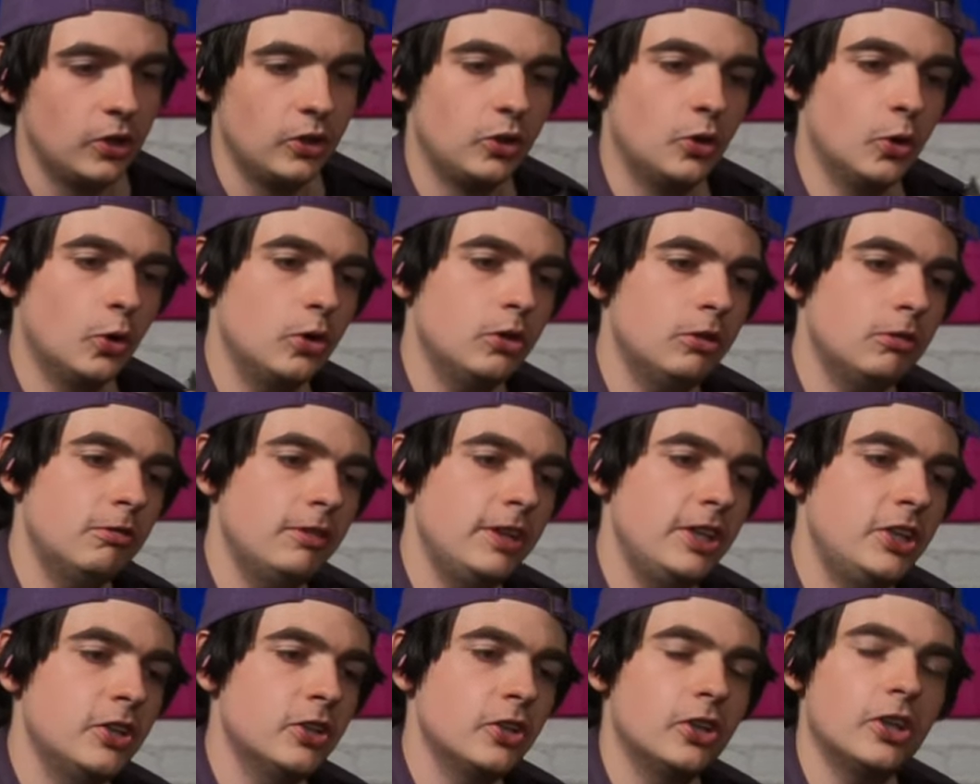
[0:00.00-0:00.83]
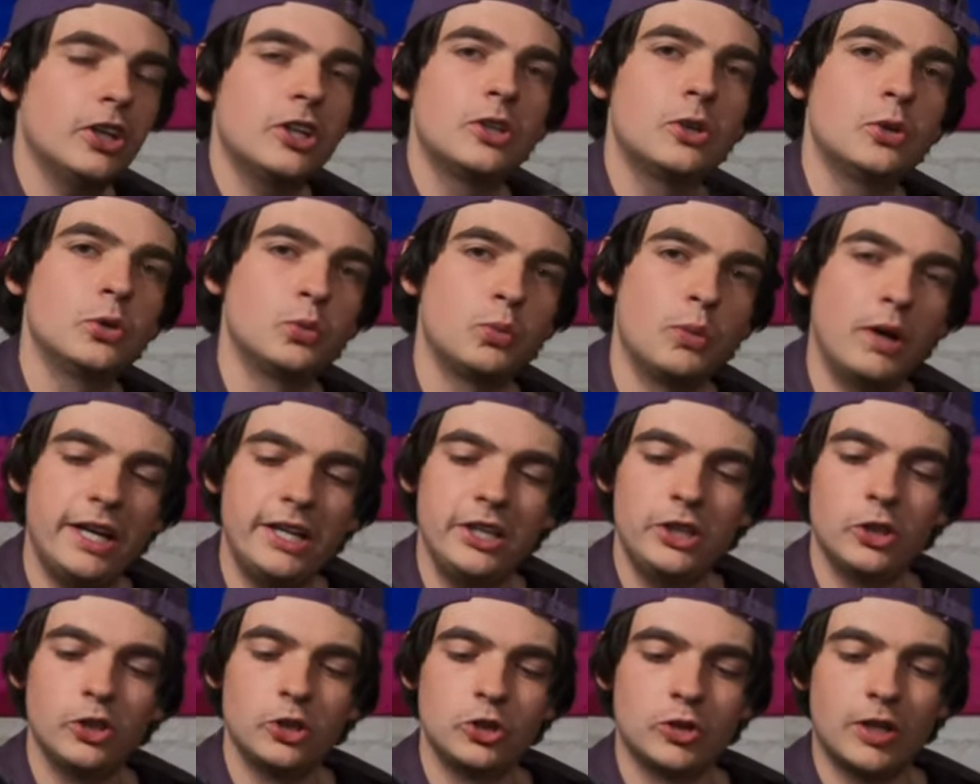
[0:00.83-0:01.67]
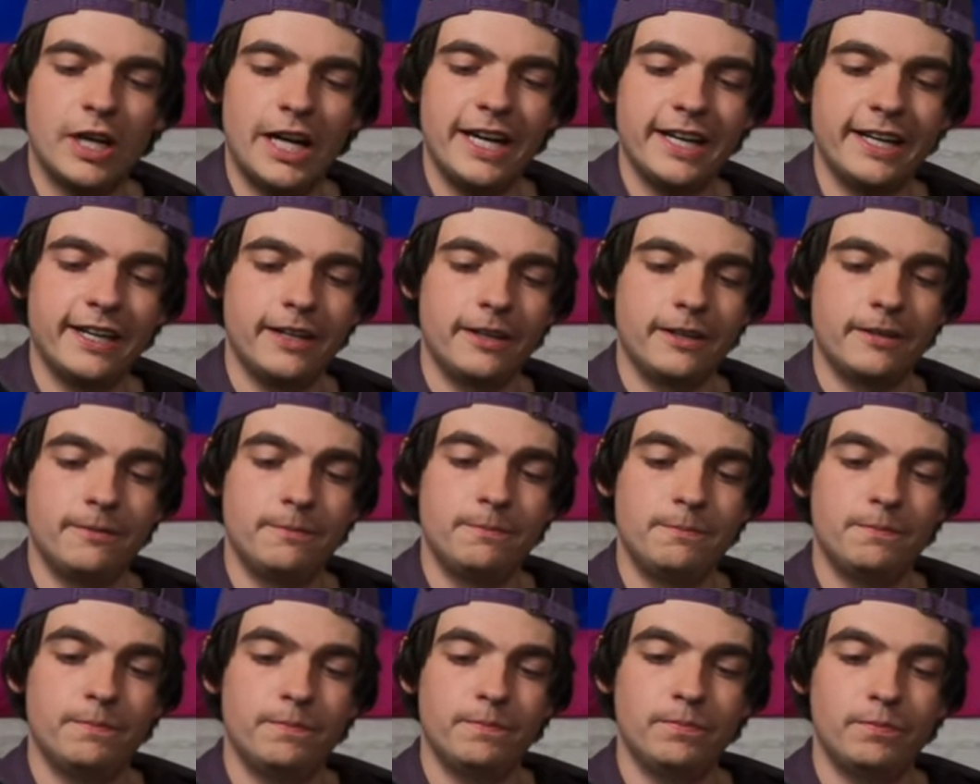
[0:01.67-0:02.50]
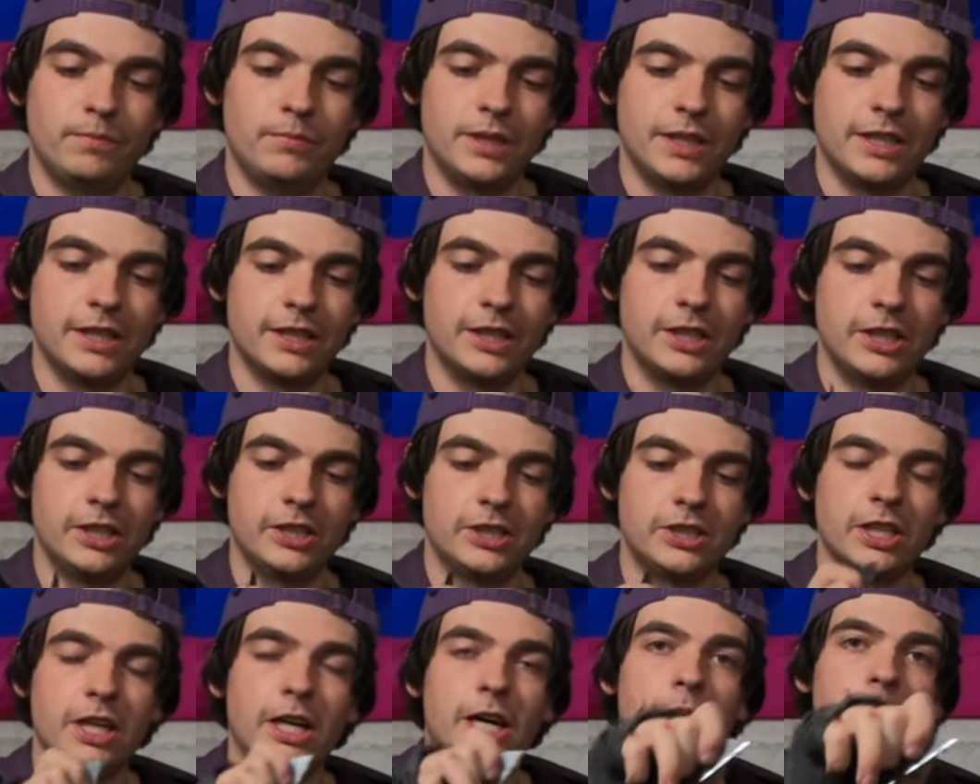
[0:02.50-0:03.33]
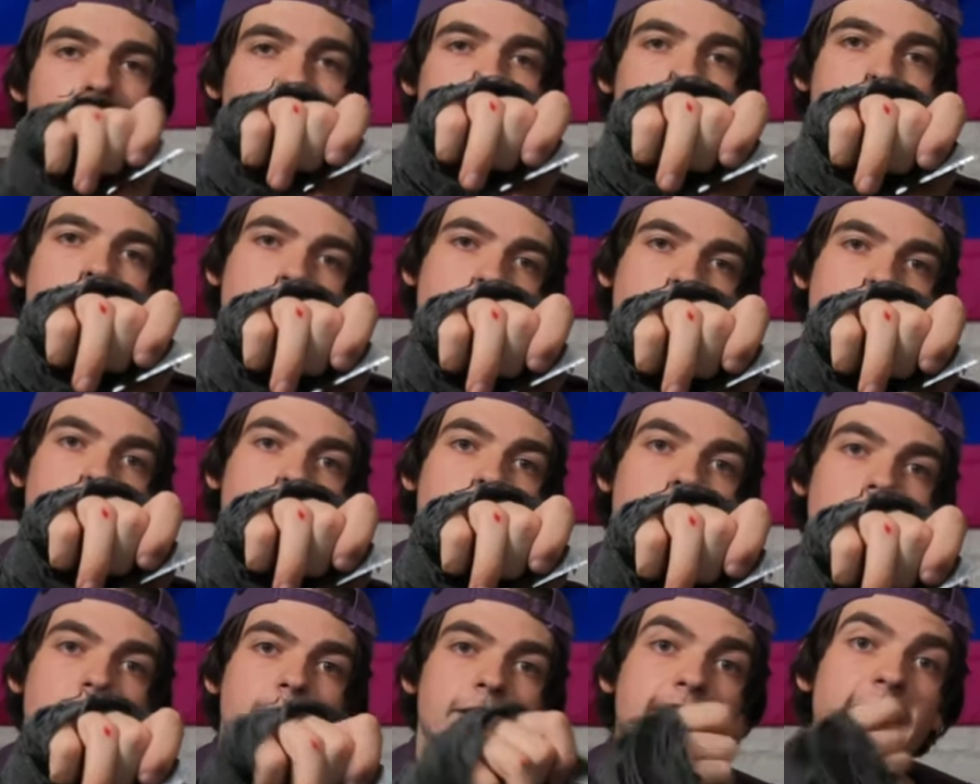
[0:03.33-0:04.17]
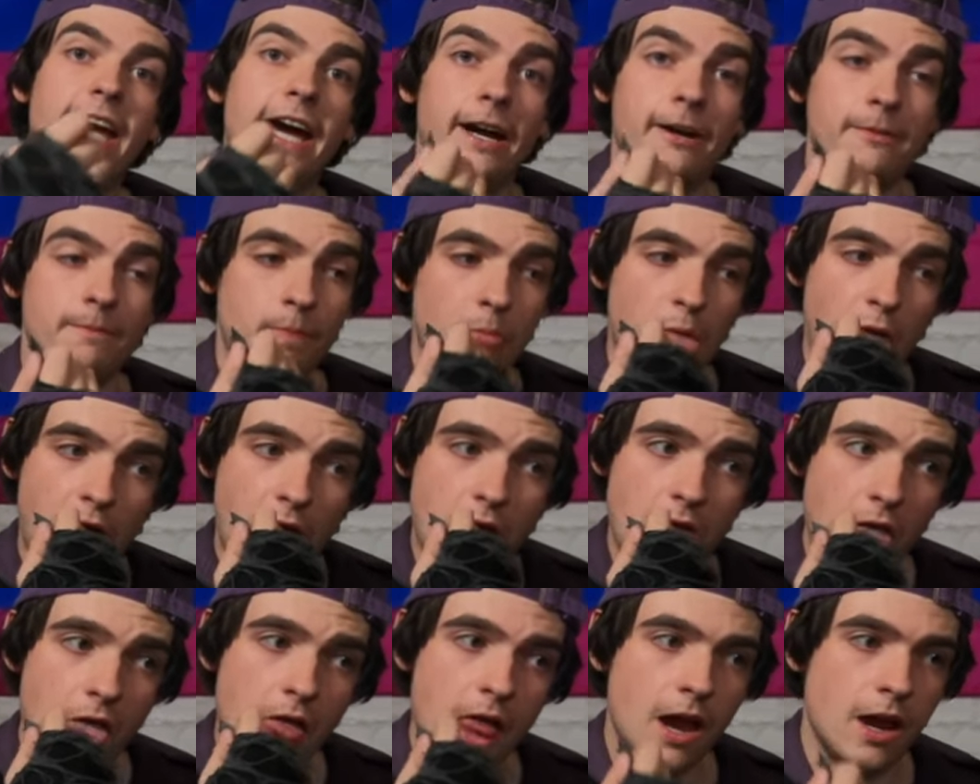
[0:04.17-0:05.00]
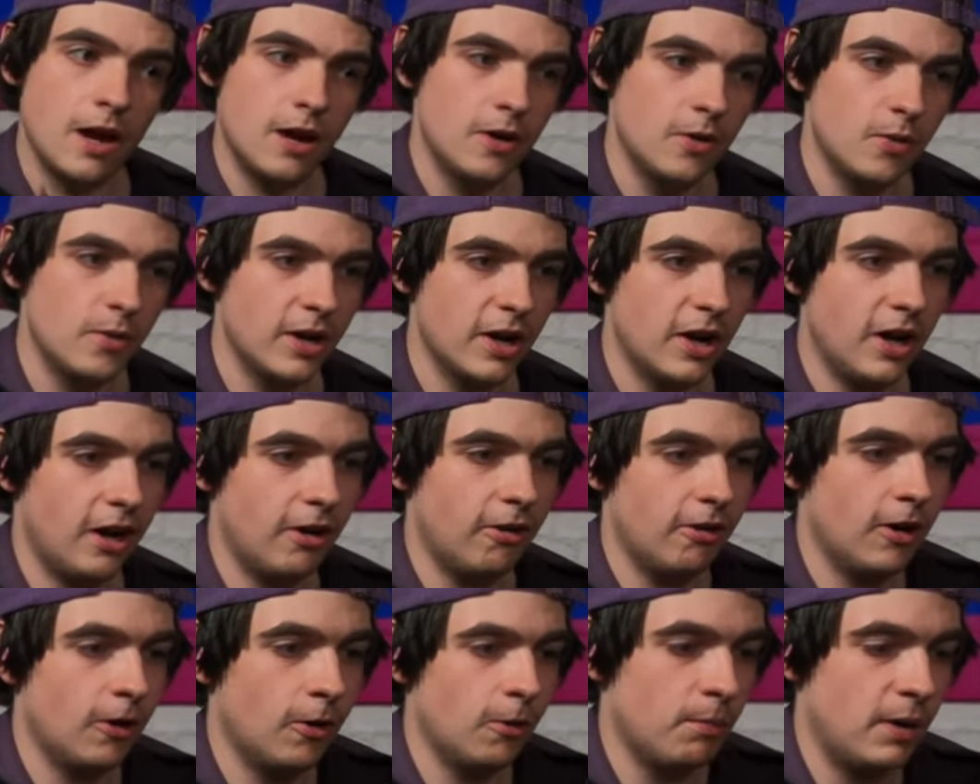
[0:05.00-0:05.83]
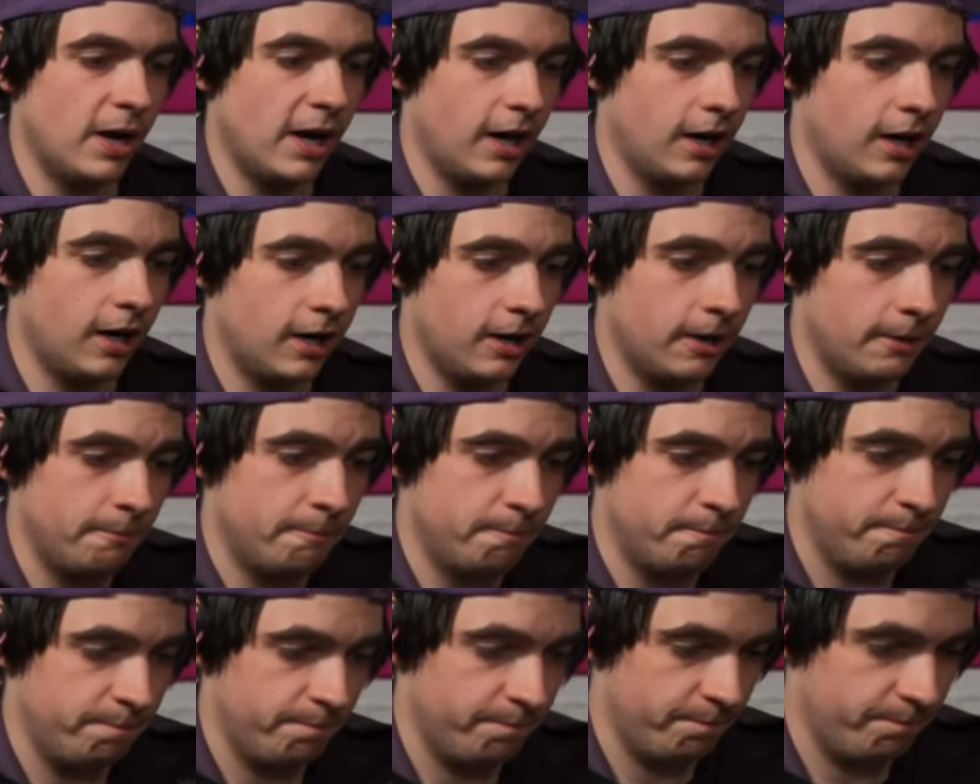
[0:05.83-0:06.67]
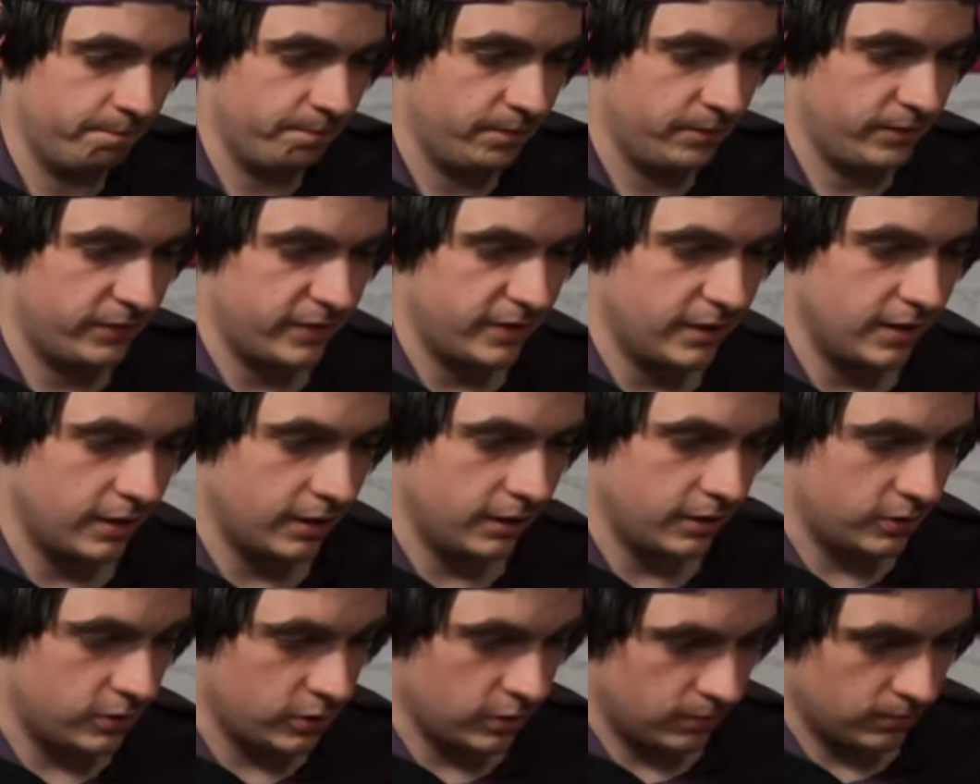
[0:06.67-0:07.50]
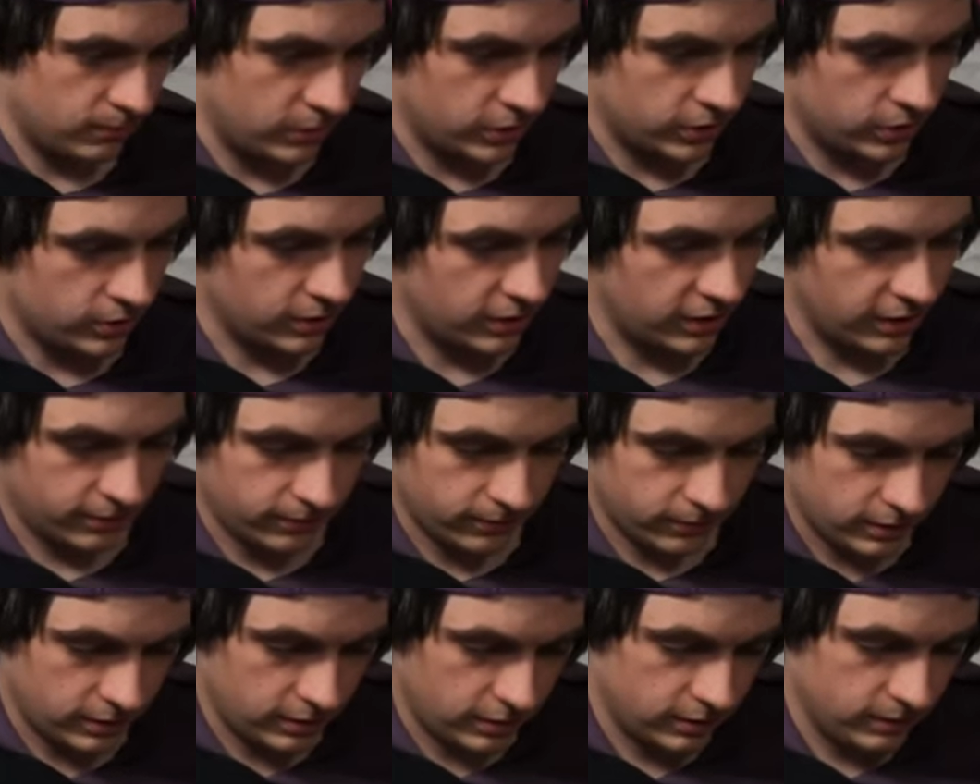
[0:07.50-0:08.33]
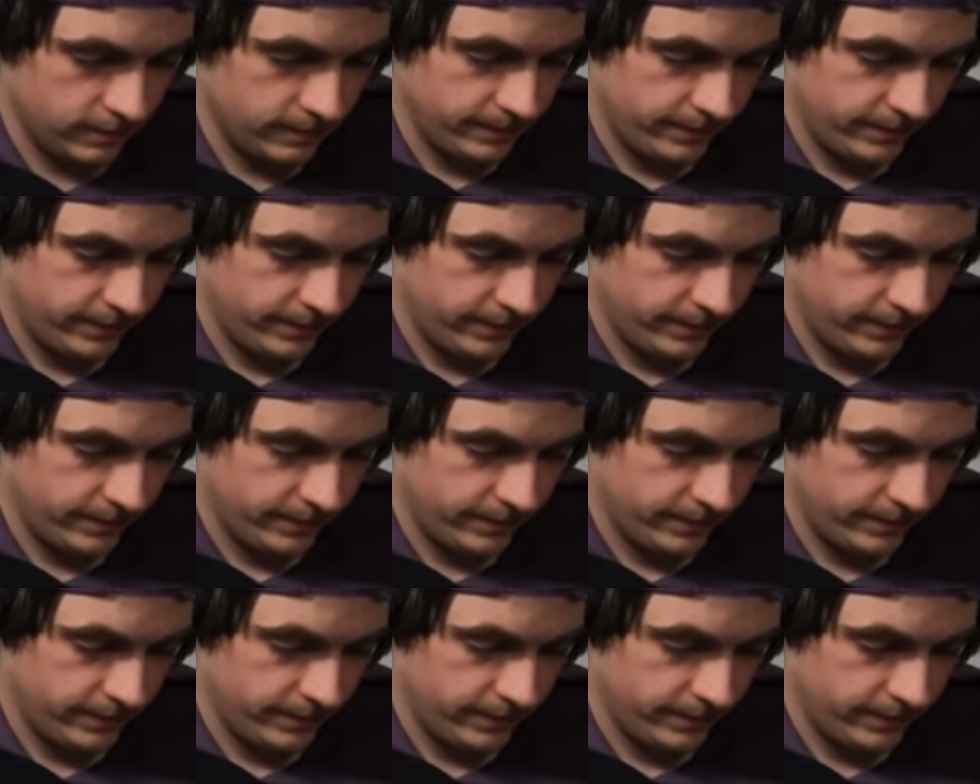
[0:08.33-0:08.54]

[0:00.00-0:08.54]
Don't lean your knuckles when you're dragging because uh yeah we got a little bit of thingy so I'm just gonna have to